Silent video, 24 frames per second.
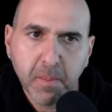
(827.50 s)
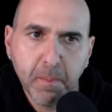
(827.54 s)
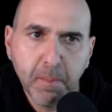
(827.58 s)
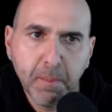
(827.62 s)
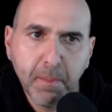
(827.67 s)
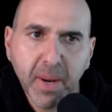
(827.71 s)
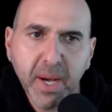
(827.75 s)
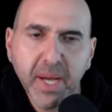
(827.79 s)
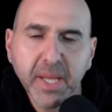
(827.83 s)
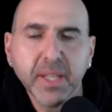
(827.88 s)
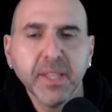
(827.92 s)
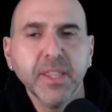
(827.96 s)

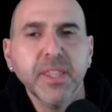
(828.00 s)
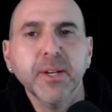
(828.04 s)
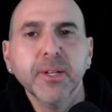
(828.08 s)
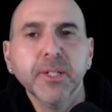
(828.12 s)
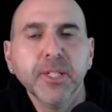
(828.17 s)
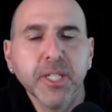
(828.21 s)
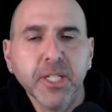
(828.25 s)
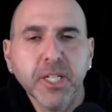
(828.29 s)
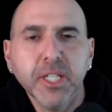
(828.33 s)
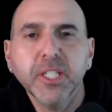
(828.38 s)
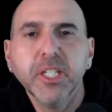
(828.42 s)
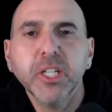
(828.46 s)
But there's
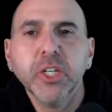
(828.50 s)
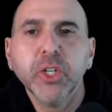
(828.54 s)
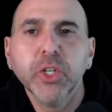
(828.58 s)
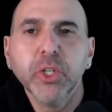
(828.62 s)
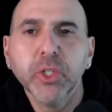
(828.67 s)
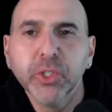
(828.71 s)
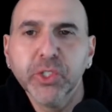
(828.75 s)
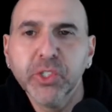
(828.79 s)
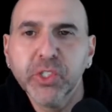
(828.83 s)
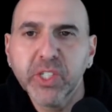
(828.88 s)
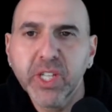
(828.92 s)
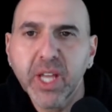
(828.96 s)
an additional
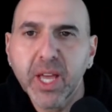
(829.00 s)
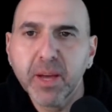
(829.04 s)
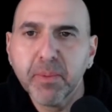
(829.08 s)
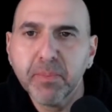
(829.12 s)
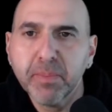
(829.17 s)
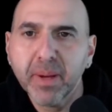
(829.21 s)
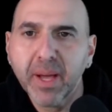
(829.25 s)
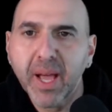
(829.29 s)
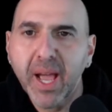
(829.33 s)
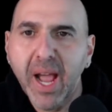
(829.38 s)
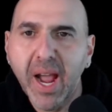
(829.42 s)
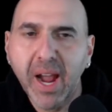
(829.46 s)
step
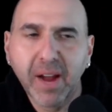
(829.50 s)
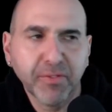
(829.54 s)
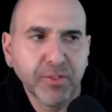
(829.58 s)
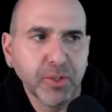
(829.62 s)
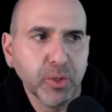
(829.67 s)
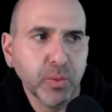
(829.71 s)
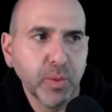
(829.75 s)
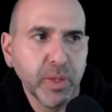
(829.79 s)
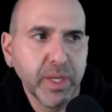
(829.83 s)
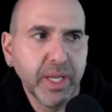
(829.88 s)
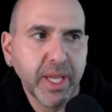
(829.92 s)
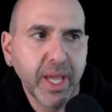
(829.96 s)
after
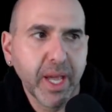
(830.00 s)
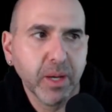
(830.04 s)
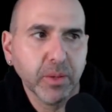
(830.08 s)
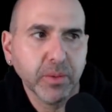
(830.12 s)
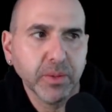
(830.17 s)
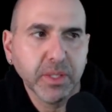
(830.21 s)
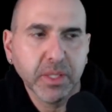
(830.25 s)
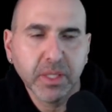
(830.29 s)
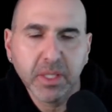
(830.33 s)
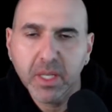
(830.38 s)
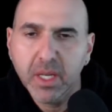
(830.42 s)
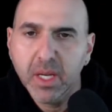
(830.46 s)
we
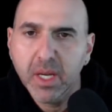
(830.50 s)
count.